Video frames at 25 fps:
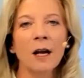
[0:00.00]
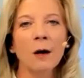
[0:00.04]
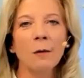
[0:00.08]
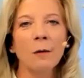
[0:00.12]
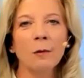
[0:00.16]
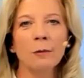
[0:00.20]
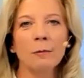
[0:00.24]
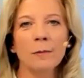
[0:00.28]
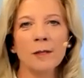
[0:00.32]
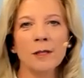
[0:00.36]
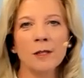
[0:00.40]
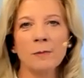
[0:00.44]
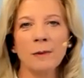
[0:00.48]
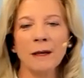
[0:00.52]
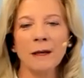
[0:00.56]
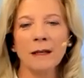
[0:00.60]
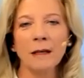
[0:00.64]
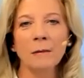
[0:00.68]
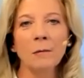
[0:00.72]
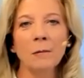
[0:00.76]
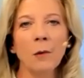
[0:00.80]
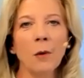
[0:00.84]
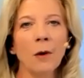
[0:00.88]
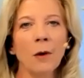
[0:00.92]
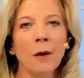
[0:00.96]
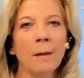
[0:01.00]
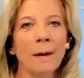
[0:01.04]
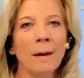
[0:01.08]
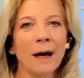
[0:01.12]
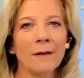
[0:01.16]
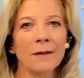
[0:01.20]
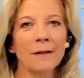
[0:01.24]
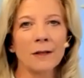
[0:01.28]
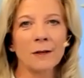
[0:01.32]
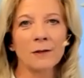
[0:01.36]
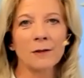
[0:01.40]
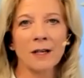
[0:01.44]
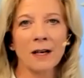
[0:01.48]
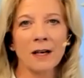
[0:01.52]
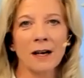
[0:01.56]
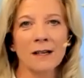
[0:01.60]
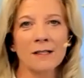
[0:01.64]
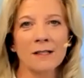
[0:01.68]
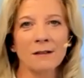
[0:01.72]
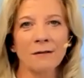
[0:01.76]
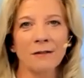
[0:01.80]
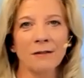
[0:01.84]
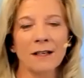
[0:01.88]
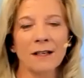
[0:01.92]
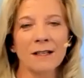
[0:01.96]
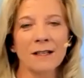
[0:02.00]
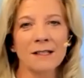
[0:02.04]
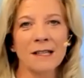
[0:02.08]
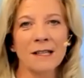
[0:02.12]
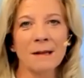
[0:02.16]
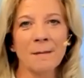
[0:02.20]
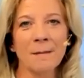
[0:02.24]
We'll be speaking more about those kinds of things in